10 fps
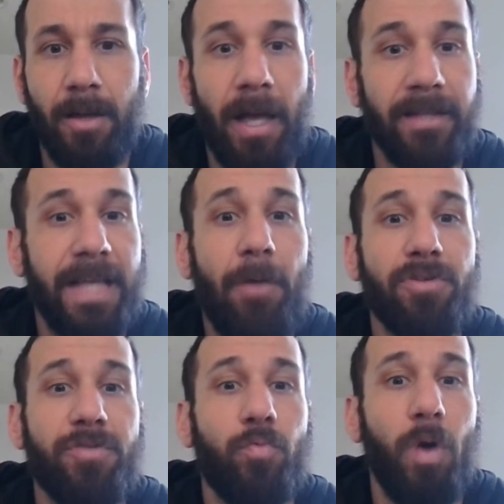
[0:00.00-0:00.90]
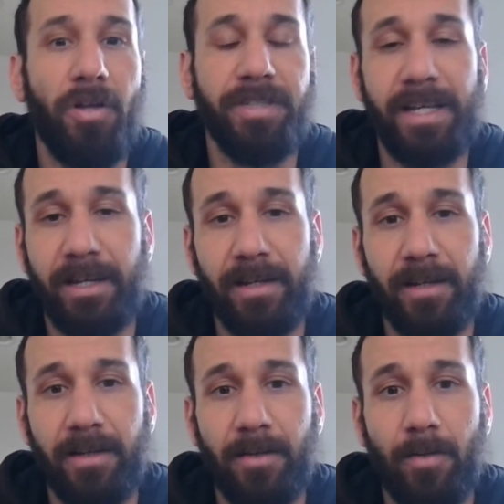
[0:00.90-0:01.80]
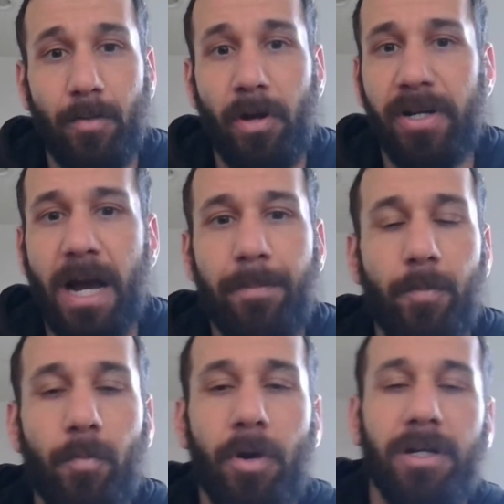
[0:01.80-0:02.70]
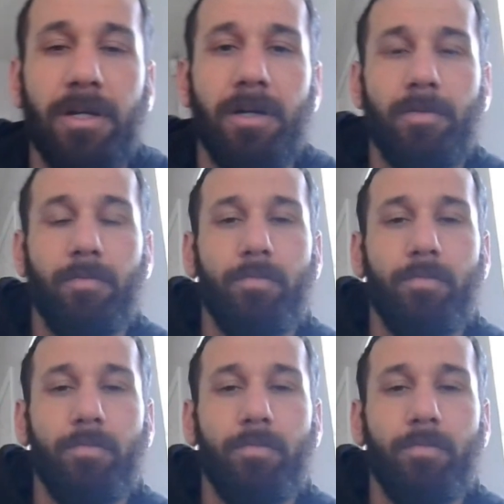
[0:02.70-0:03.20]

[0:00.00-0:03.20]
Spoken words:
And that was well needed. What a